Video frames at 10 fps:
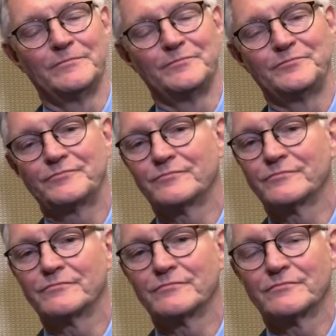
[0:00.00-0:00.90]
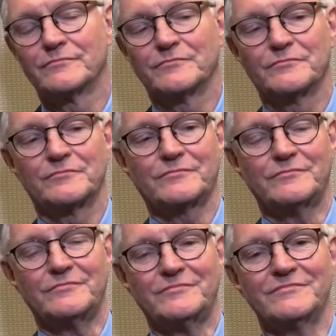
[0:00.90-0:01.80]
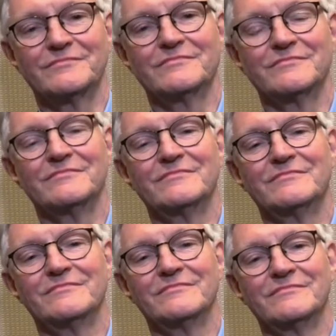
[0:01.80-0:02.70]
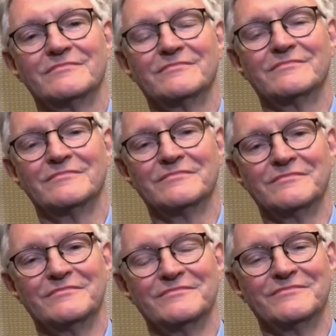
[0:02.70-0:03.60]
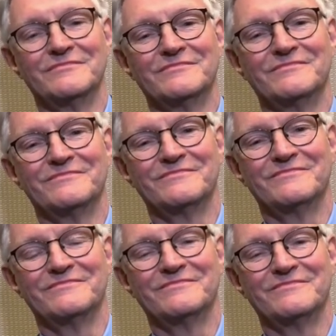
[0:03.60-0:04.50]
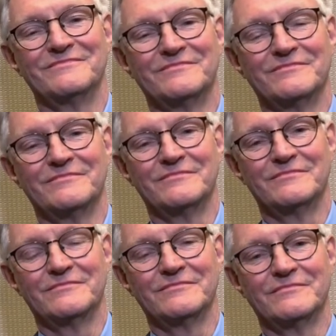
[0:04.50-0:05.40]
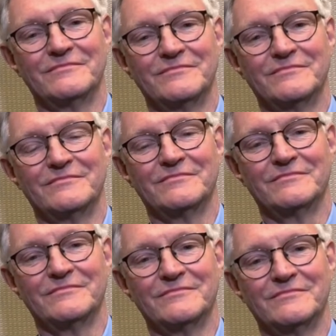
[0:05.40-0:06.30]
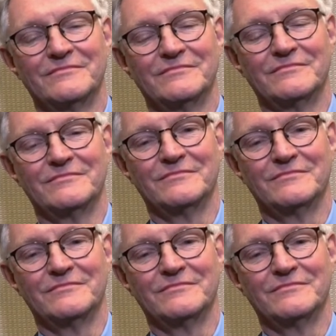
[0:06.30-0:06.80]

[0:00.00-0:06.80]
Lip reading: No words are spoken by the person on screen.